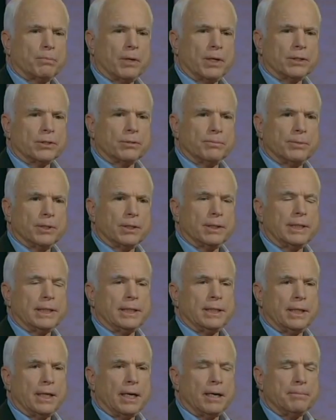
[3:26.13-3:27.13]

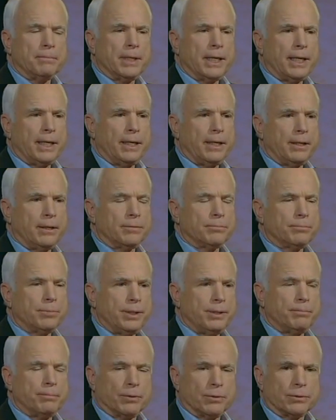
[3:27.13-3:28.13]
responsibility in nominating
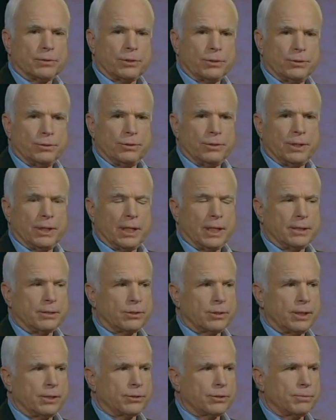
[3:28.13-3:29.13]
people to the
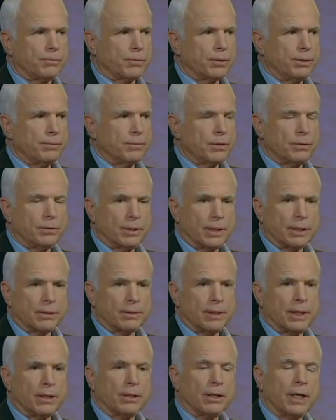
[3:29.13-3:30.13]
United States Supreme
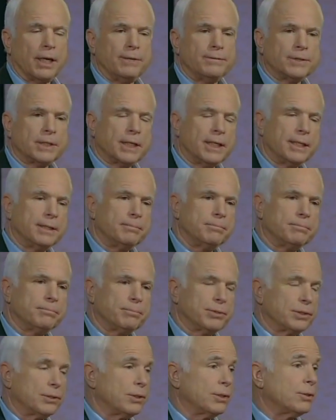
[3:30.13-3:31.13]
Court. They are
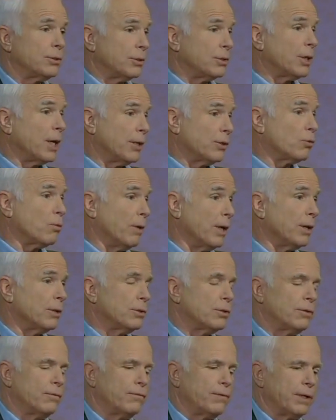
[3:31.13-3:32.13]
lifetime positions, as
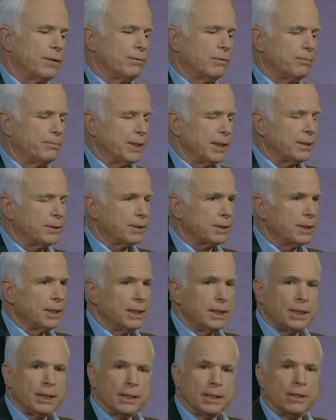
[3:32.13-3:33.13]
well as the federal bench.
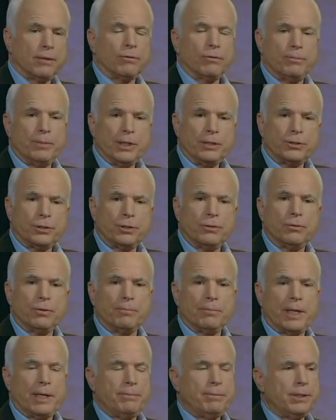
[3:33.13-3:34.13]
There will be
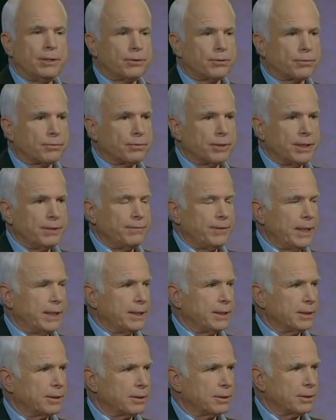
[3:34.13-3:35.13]
2 or maybe 3
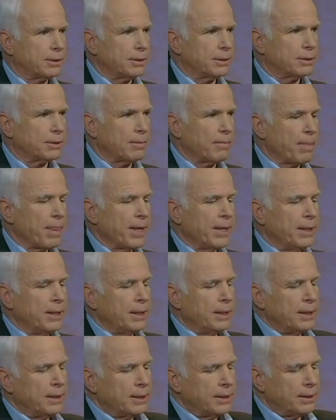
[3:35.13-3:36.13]
vacancies.
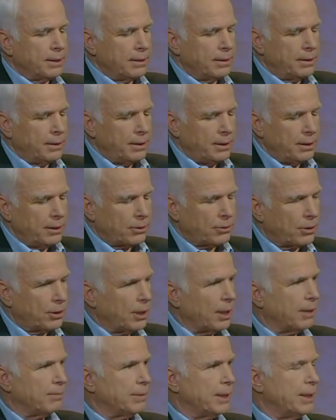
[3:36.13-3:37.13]

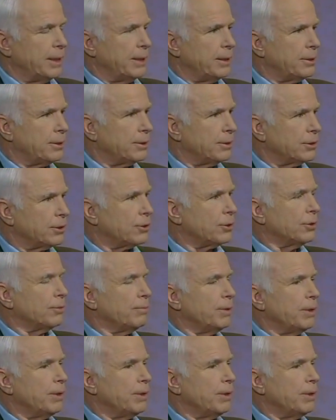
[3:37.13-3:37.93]
This nomination